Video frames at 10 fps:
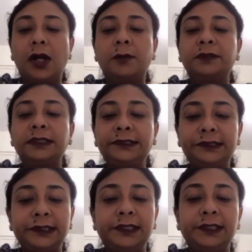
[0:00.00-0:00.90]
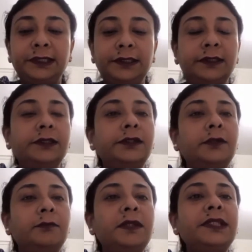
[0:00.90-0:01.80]
Option C,
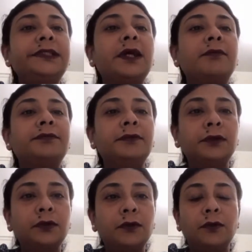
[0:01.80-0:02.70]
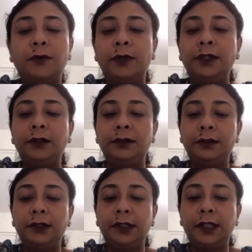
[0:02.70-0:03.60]
piece of coal.
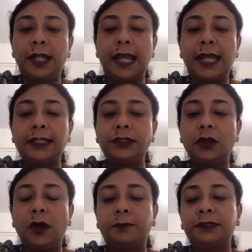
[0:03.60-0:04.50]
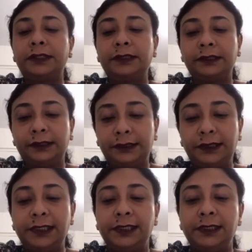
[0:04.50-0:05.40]
And option
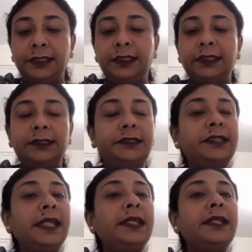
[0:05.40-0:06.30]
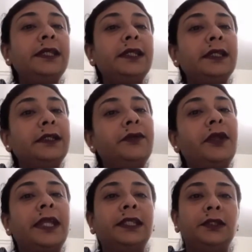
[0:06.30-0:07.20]
D, zinc
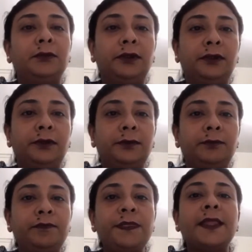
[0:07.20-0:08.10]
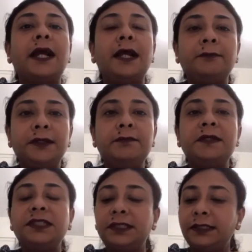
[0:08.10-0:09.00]
granule. I'm
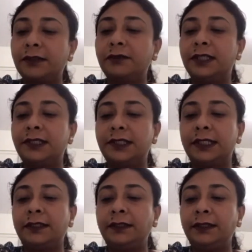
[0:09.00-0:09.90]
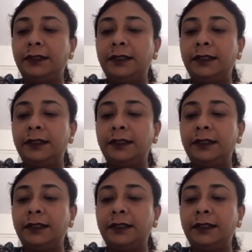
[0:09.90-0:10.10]
repeating the question.